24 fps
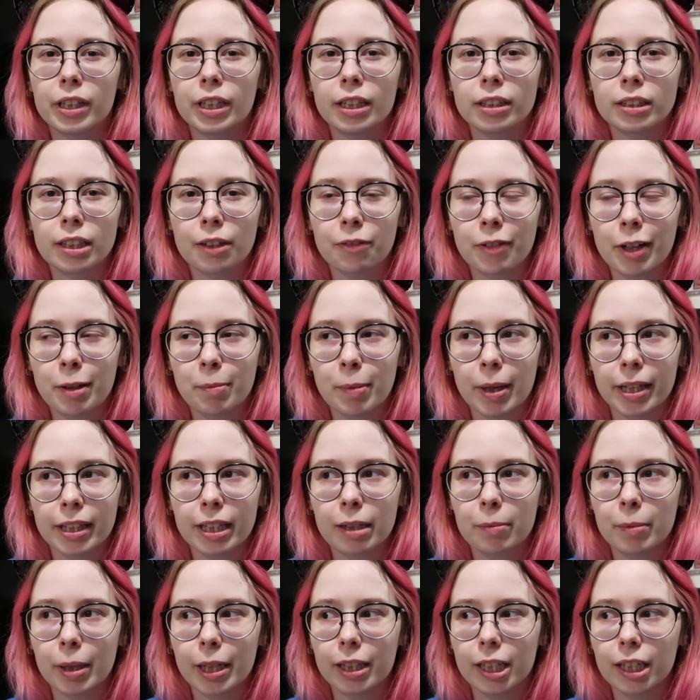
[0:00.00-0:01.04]
things I've read by
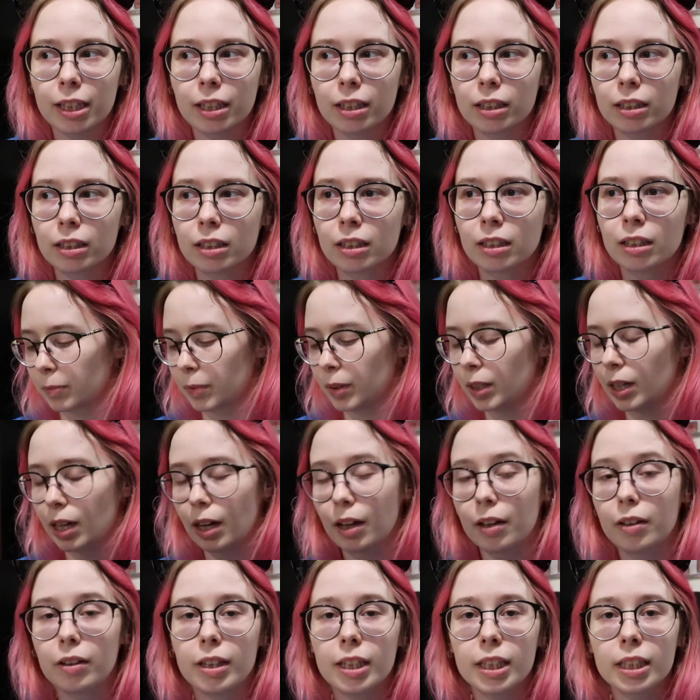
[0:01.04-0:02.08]
them, I think.
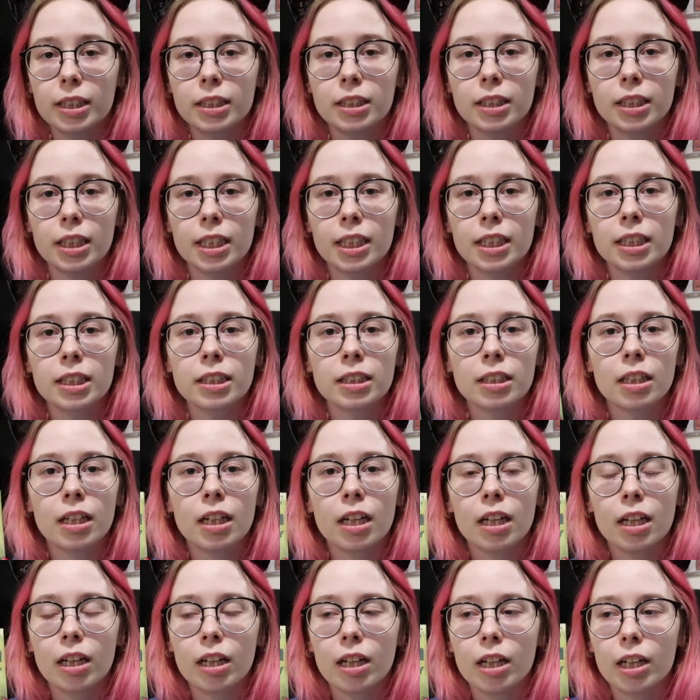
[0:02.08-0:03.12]
Yeah, this is
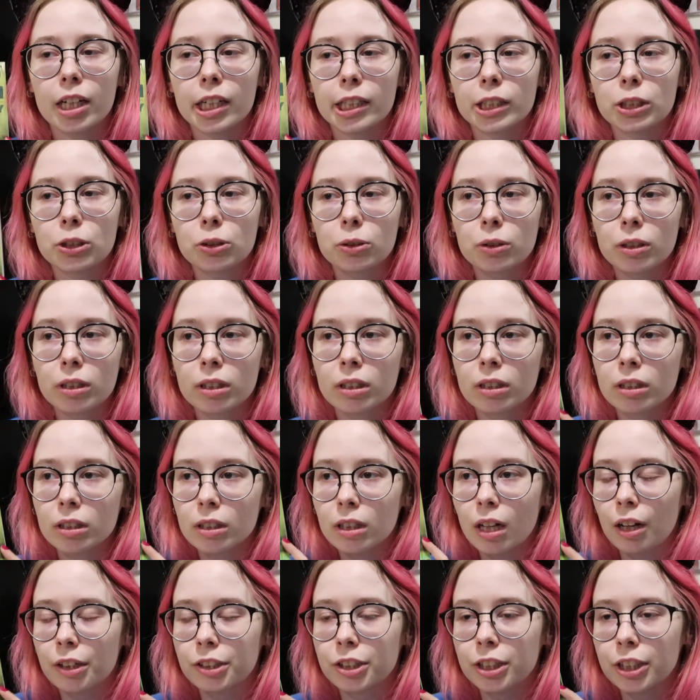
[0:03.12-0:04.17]

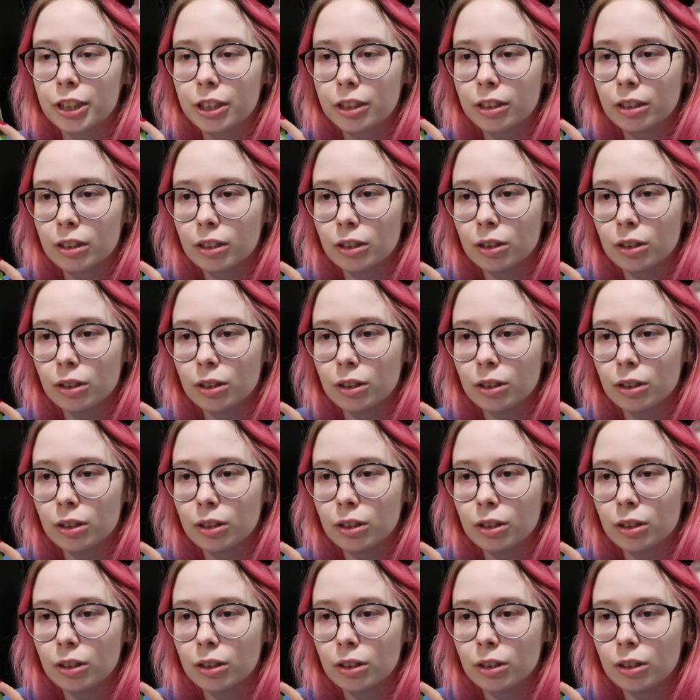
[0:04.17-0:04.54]
historical alternate